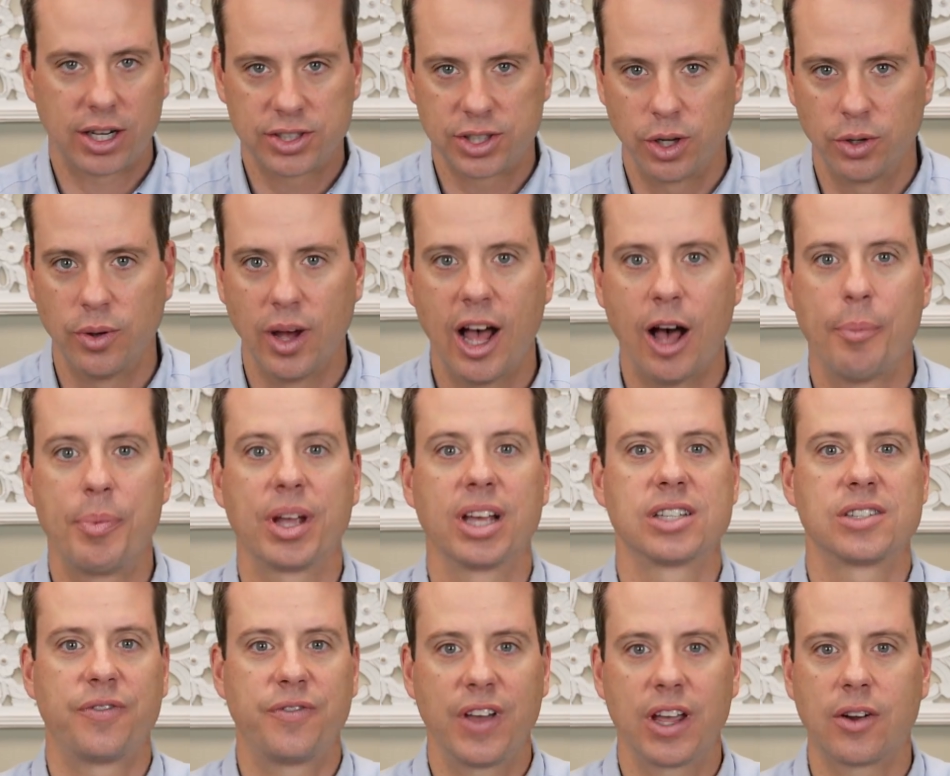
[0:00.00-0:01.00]
So helping
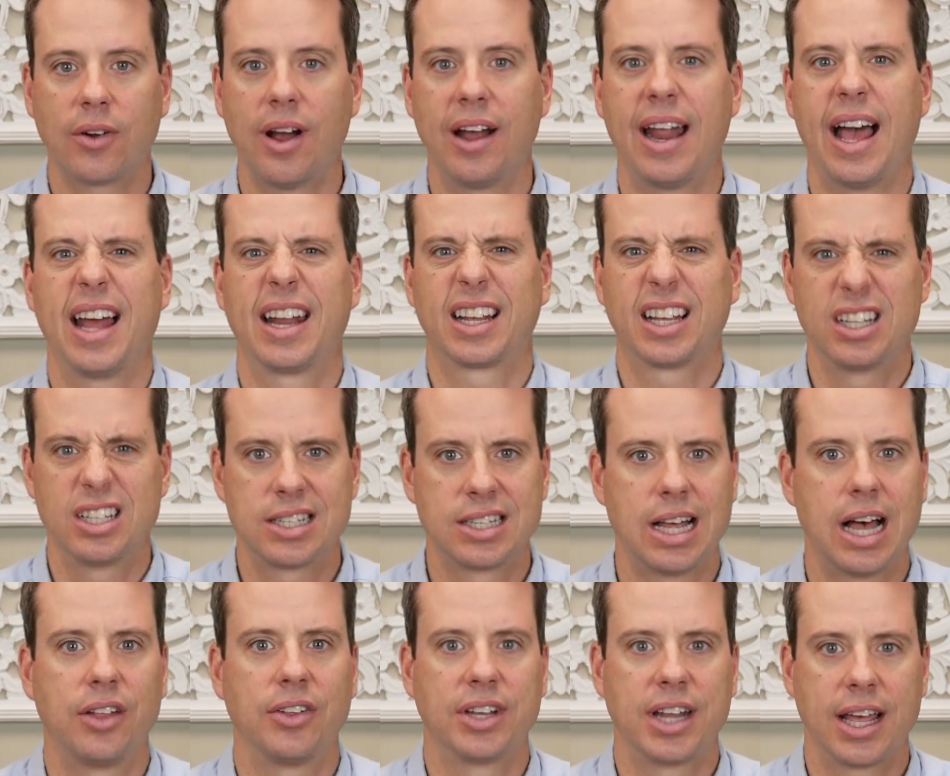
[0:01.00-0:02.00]
us figure out how to
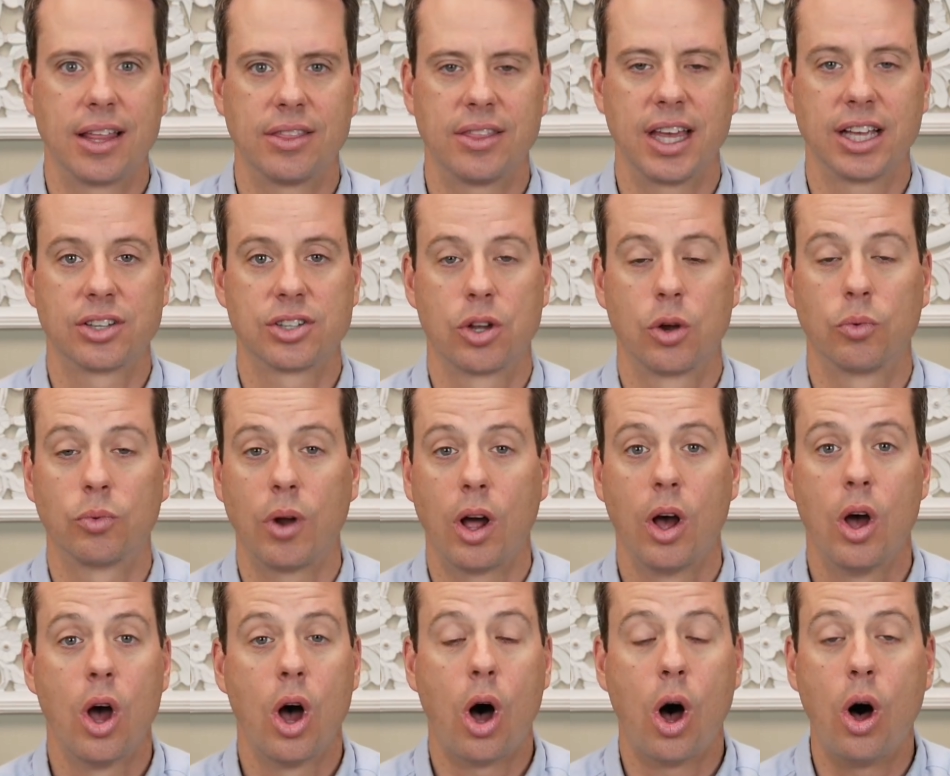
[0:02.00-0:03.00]
consolidate things. So
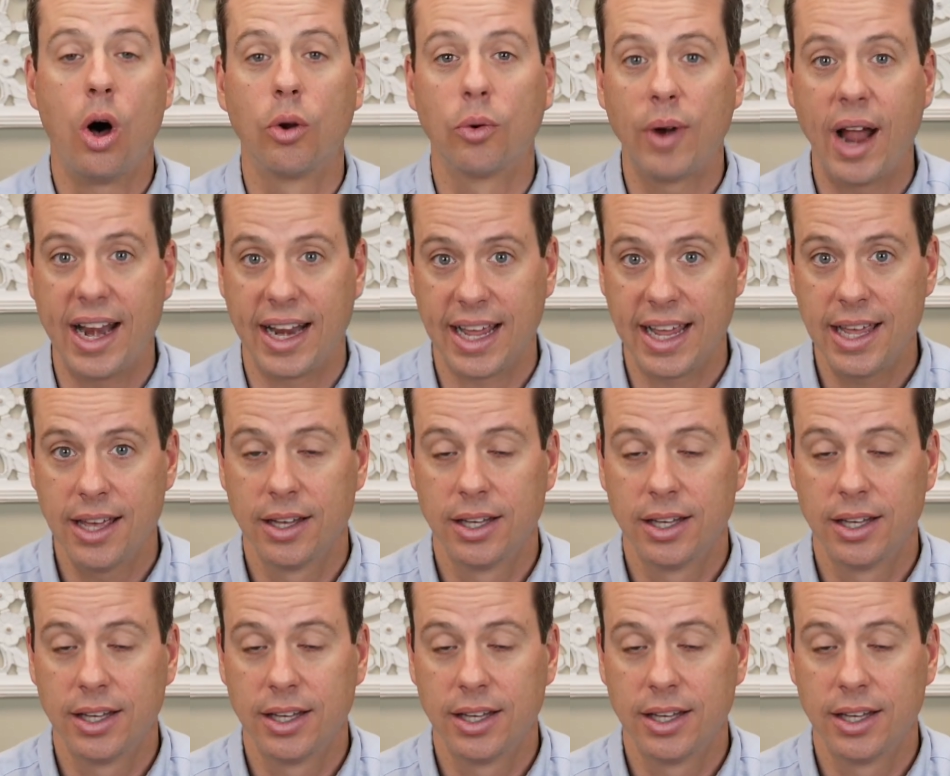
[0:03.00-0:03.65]
already,